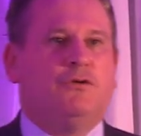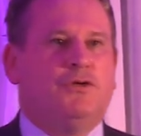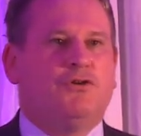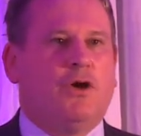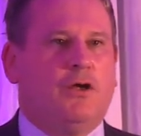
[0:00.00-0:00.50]

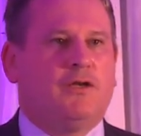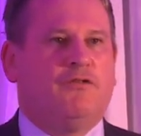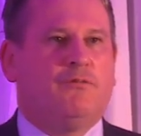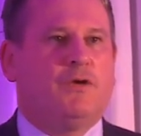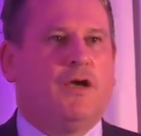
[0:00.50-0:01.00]
You can't give
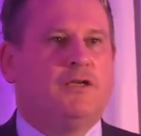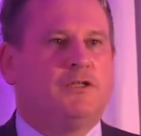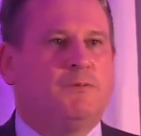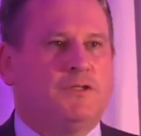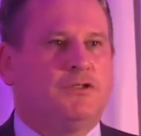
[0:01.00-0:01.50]
them guidance
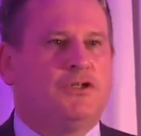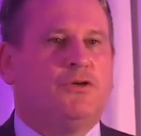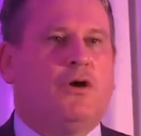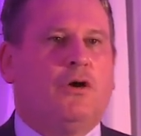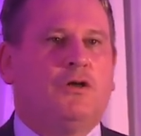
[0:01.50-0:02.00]
because it's
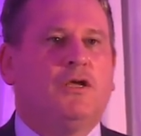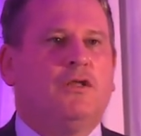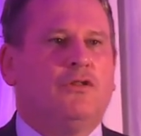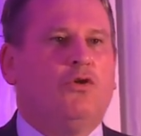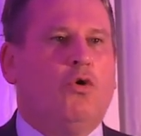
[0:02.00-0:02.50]
too hard.
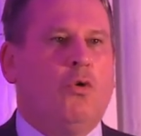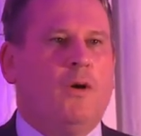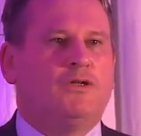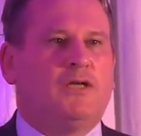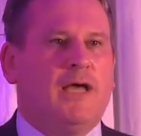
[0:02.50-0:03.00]
The law
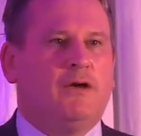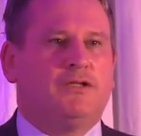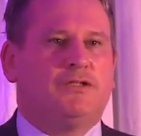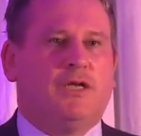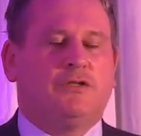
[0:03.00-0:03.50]
won't allow it,
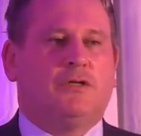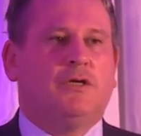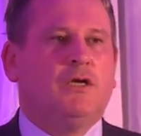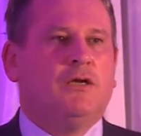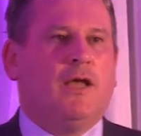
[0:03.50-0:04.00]
etc.
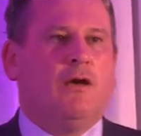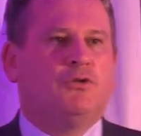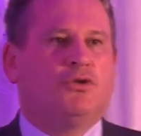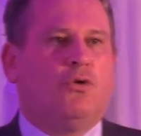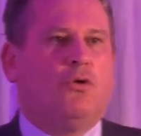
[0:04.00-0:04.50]
Now, I'm
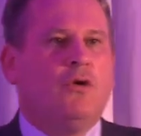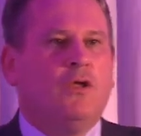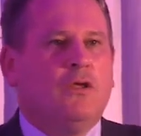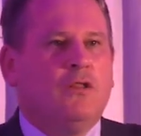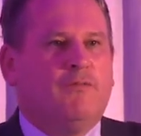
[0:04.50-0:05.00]
sure
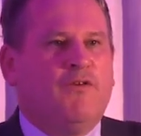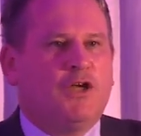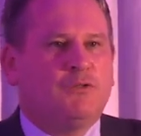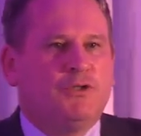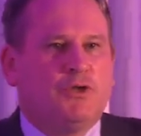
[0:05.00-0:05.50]
the
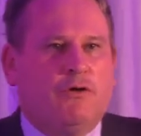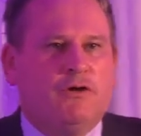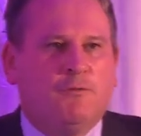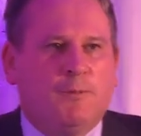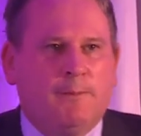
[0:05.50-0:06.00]
vast
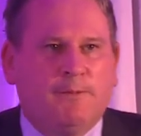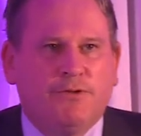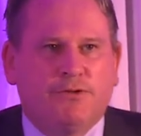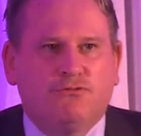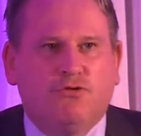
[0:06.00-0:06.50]
majority of people in
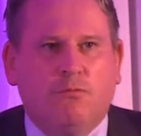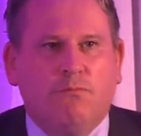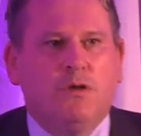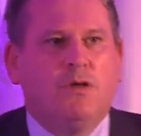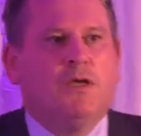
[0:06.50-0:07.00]
this room
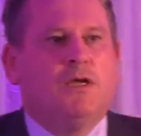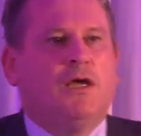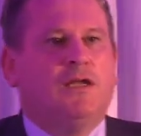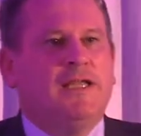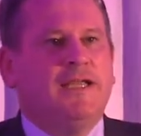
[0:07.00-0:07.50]

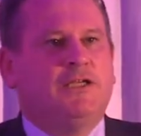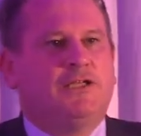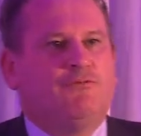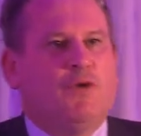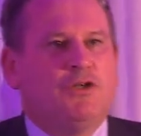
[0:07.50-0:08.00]
are leaders
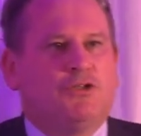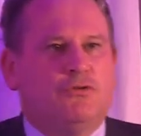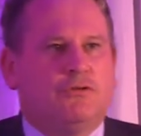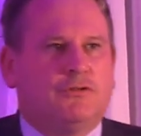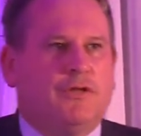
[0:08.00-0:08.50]
of one
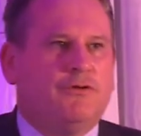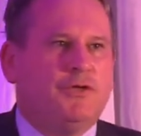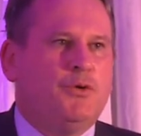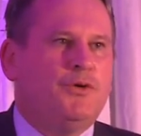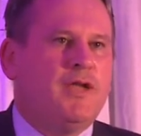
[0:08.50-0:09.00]
sort or another, and
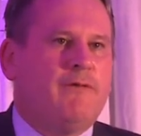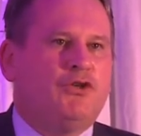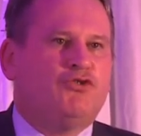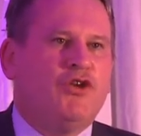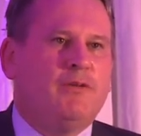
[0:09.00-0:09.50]
you would never
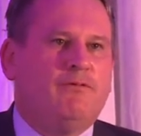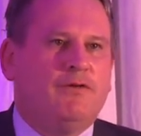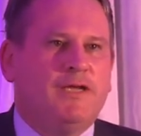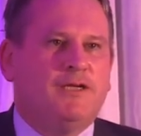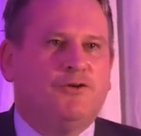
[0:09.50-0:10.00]
dream of
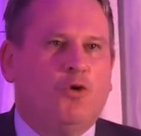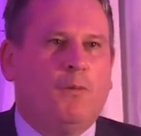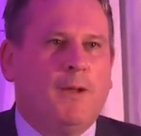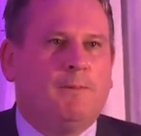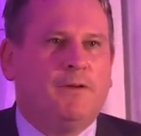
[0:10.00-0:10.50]
leading your
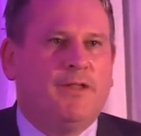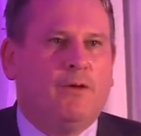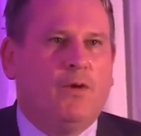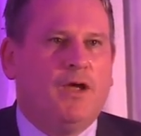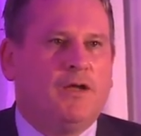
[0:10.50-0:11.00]
people in that
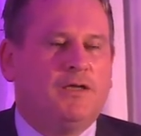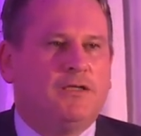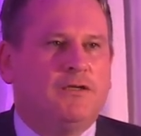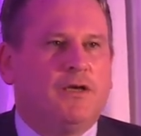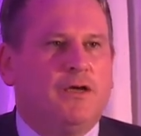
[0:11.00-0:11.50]
way, and I
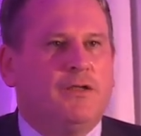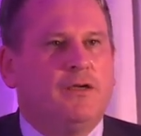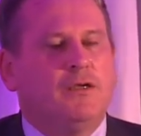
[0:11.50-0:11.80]
didn't either.